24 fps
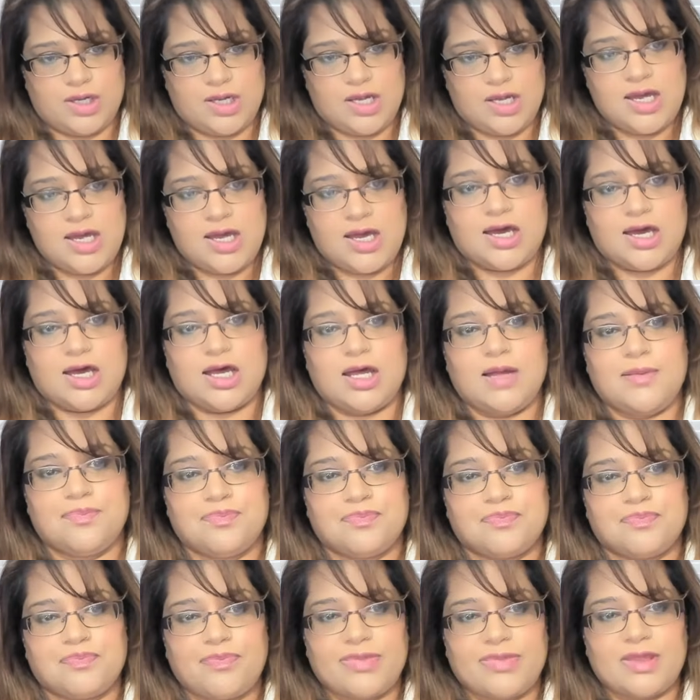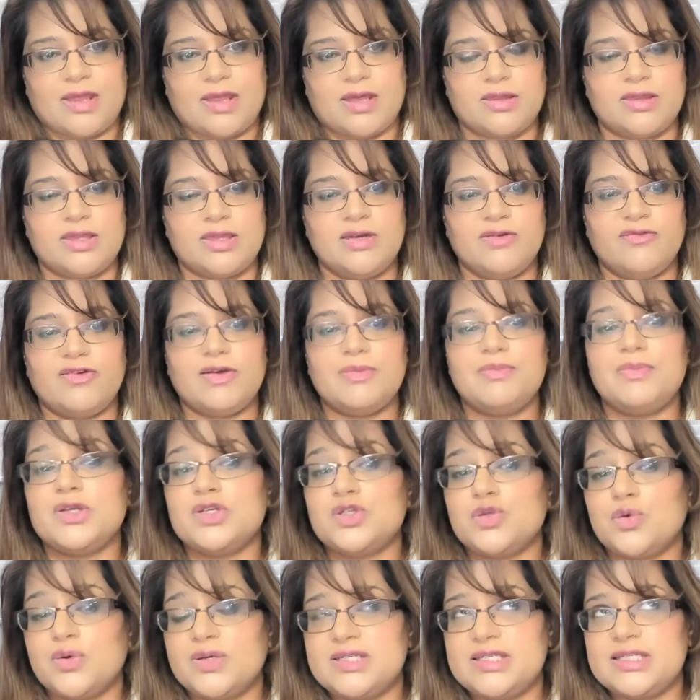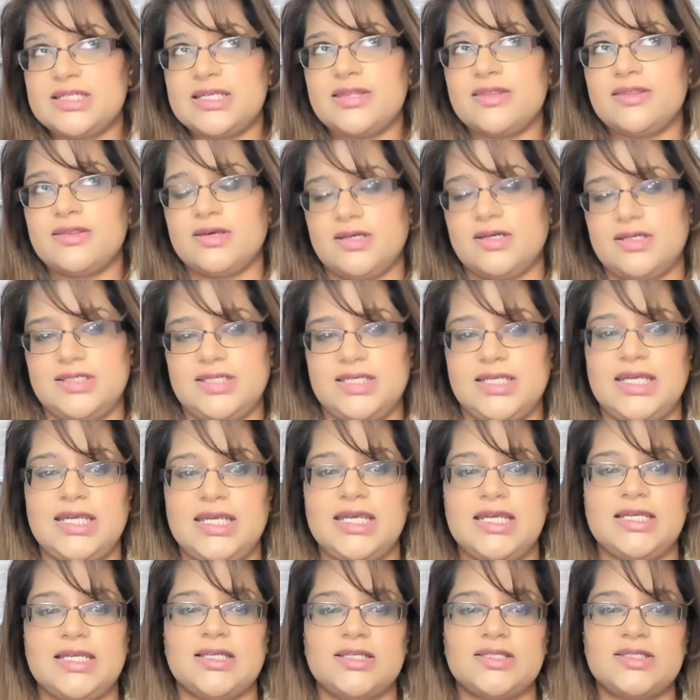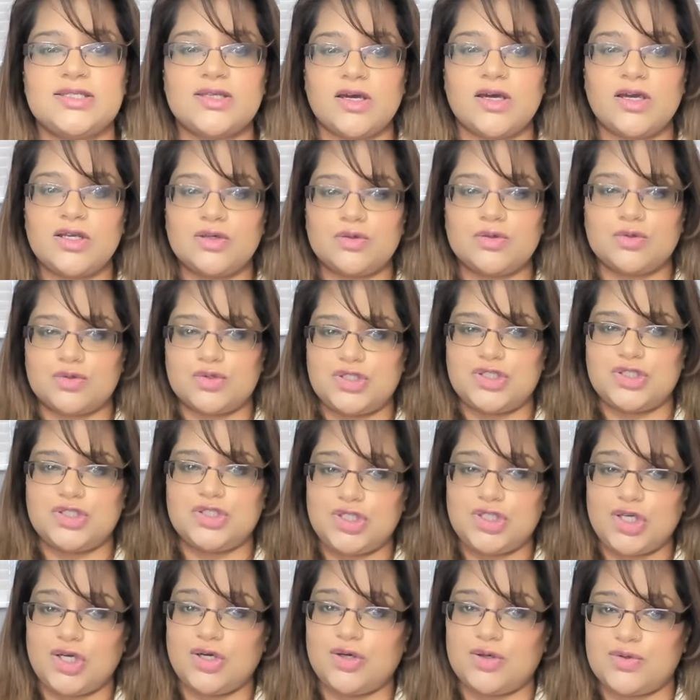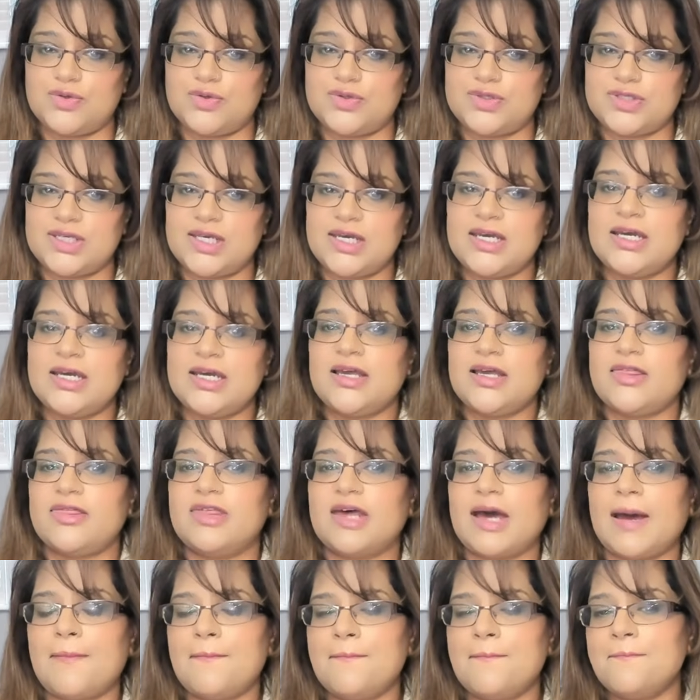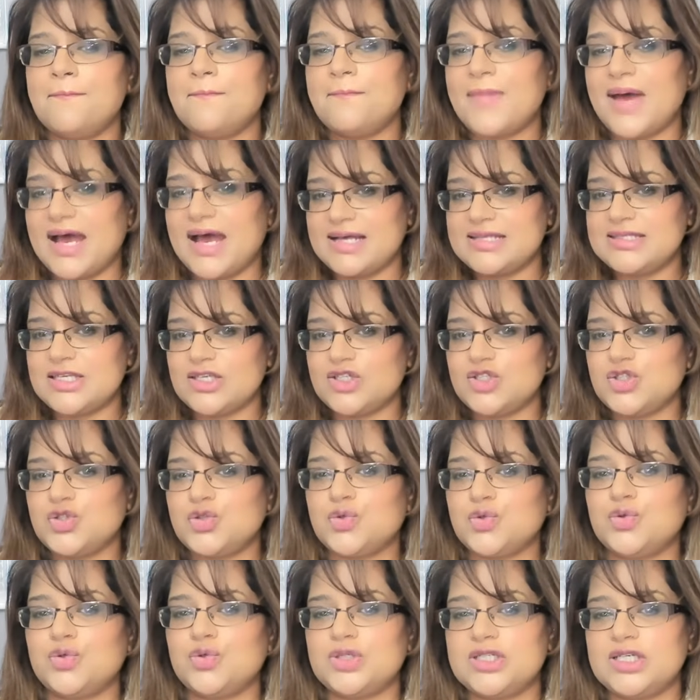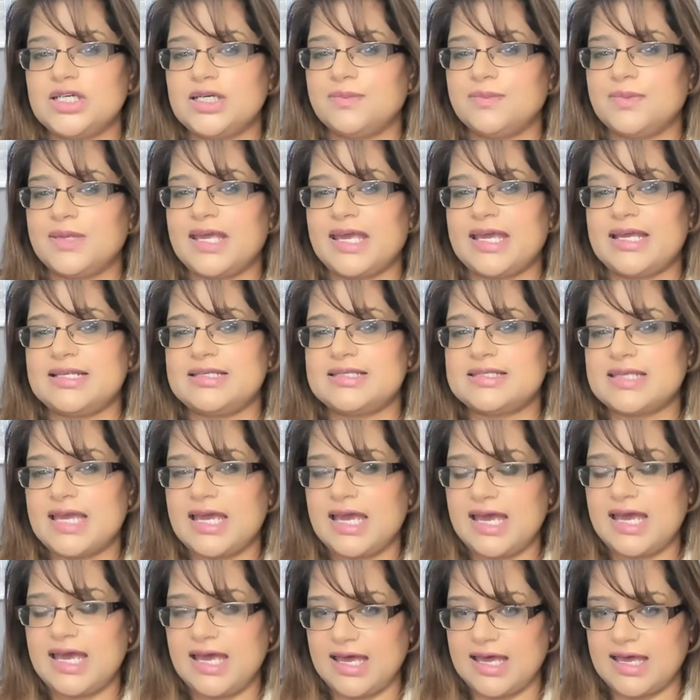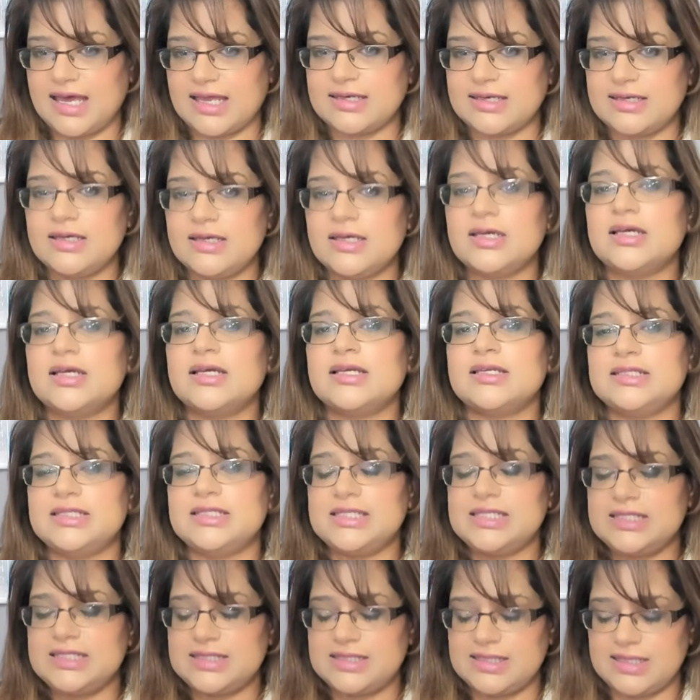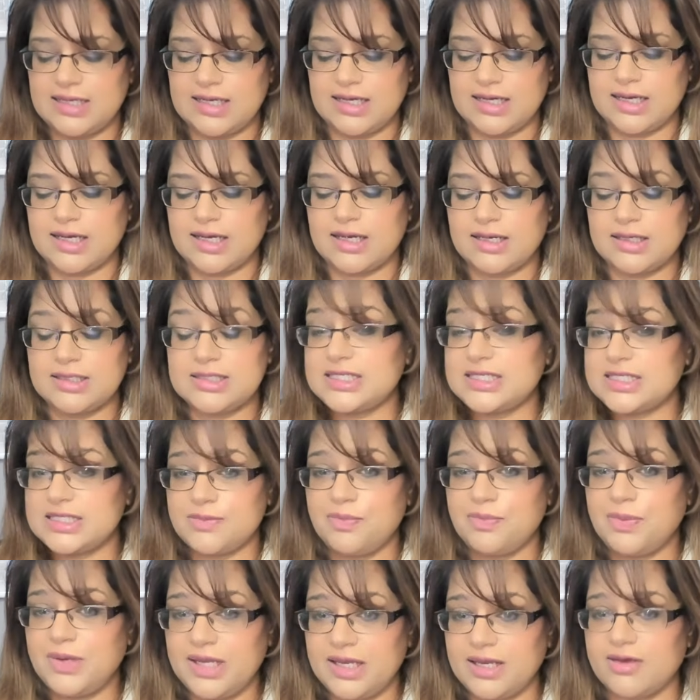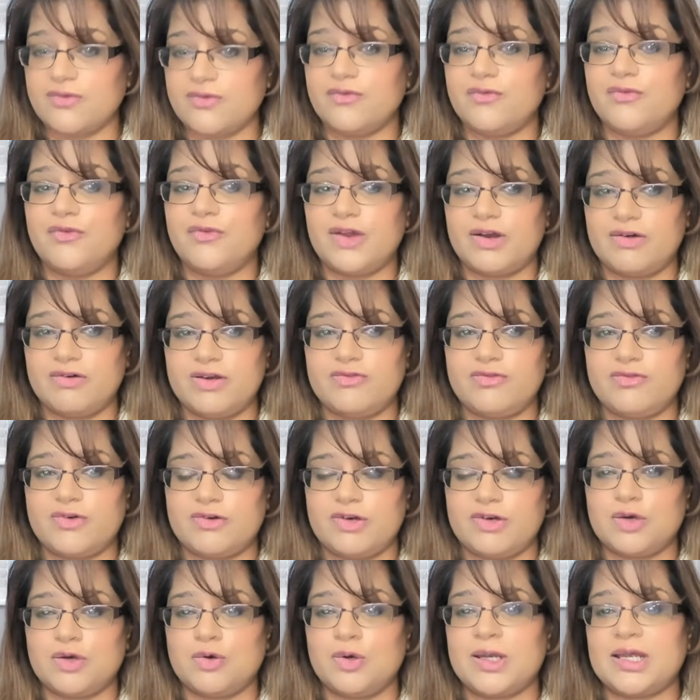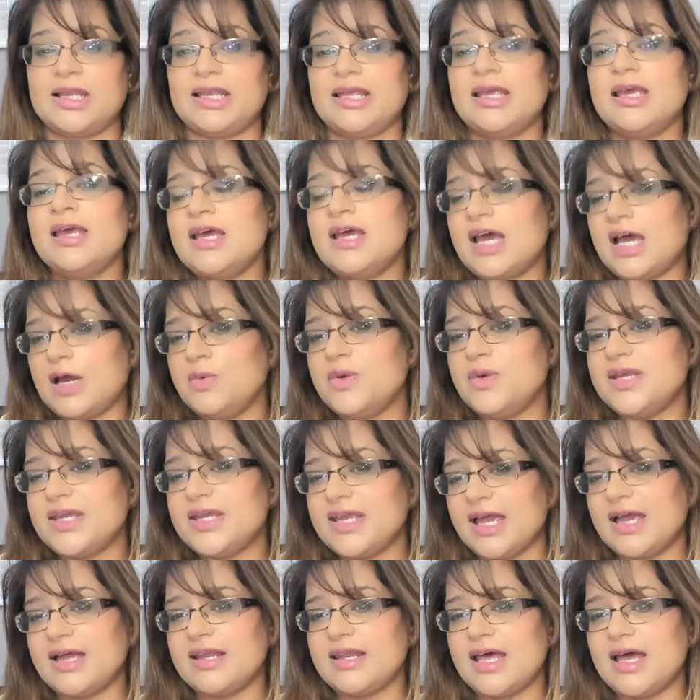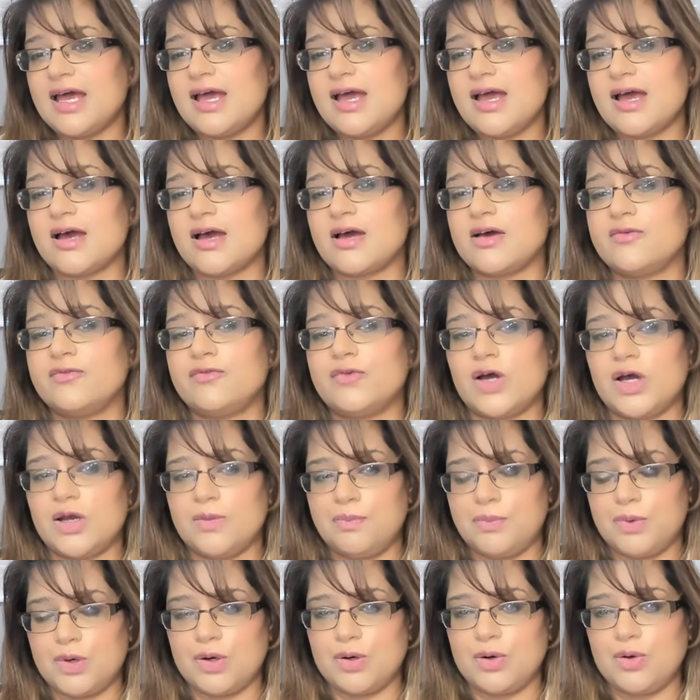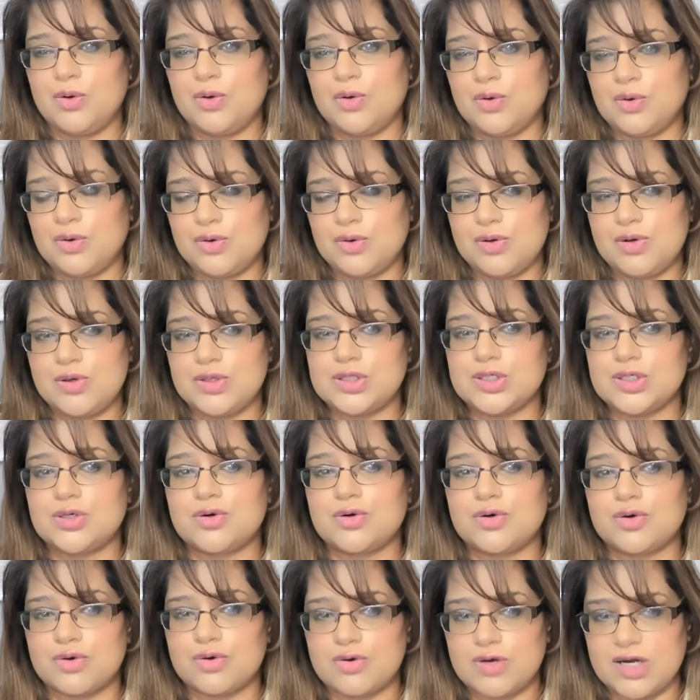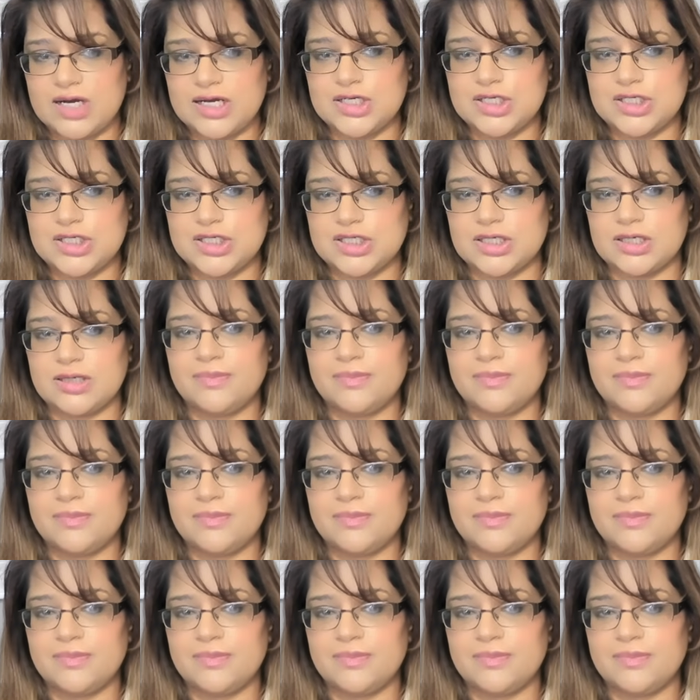The November 2013 cycle shows that mass short-term gains can disappear very, very quickly, and we can have a prolonged correction.